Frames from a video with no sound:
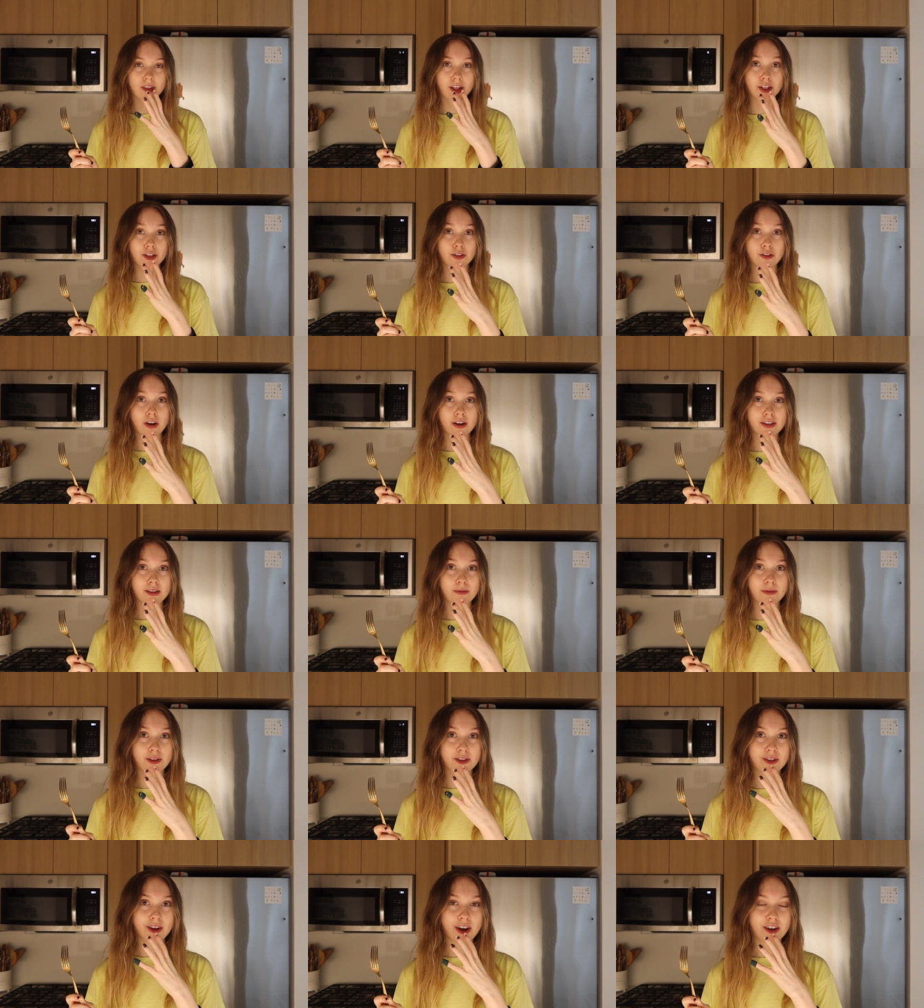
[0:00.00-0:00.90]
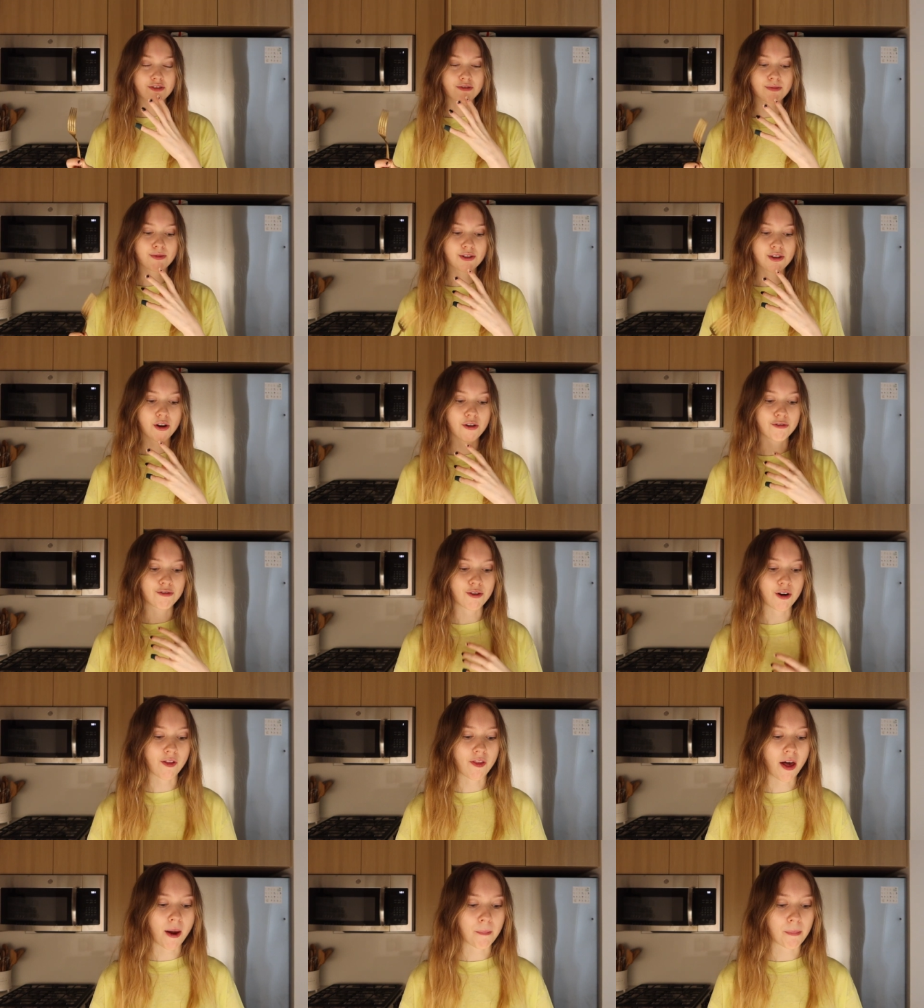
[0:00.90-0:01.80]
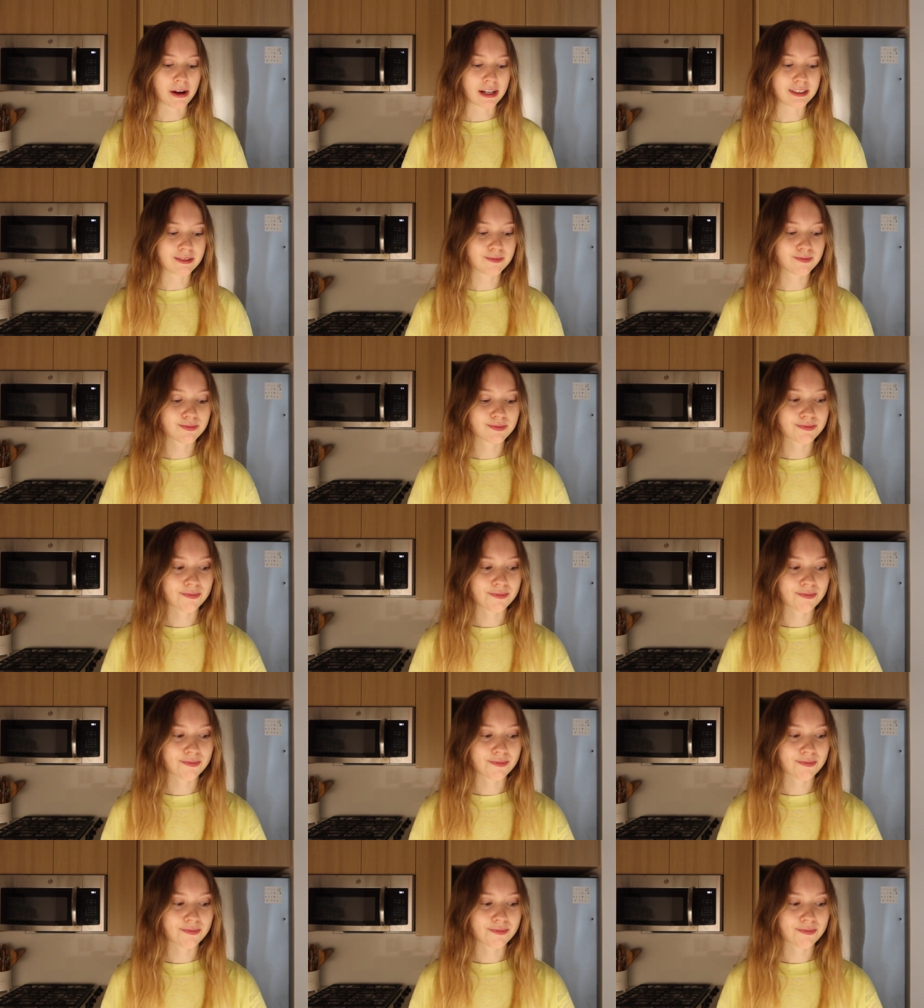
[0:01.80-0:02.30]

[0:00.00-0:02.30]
I just got some of the sauce from the tofu on that bite.